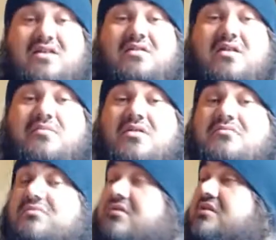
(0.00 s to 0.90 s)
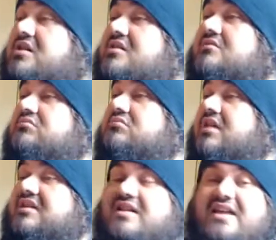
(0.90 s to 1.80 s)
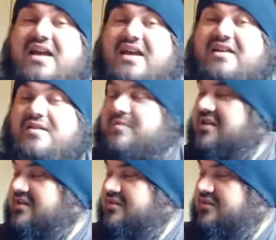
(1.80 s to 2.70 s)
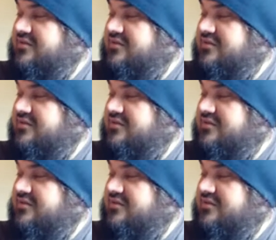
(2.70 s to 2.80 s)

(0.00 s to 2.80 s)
He's just like, no, Doug. Like today, I come in